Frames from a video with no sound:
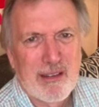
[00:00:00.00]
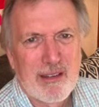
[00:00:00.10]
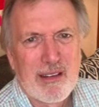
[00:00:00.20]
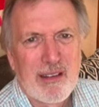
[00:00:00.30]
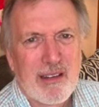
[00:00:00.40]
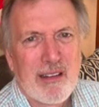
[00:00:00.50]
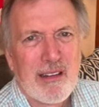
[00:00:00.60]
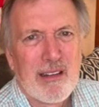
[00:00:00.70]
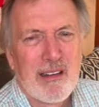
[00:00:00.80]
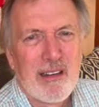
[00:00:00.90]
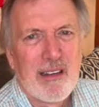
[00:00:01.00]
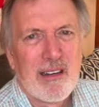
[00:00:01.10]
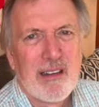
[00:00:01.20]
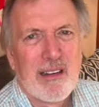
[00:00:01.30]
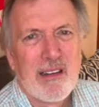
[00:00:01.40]

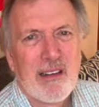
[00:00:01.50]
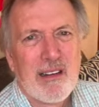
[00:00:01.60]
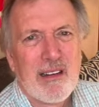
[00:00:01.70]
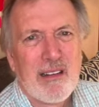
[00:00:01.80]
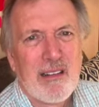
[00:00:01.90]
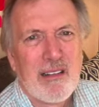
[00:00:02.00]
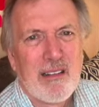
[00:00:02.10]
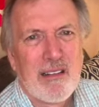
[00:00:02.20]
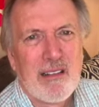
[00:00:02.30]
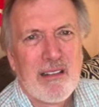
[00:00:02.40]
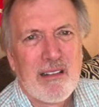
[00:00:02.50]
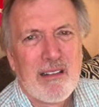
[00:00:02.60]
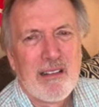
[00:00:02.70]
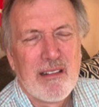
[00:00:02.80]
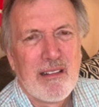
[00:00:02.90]

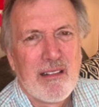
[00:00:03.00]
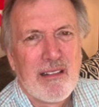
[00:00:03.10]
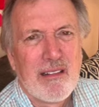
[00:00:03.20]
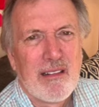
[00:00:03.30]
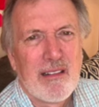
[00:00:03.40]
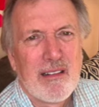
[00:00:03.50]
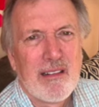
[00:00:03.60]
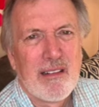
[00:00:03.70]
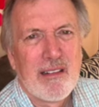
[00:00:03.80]
Nobody speaks.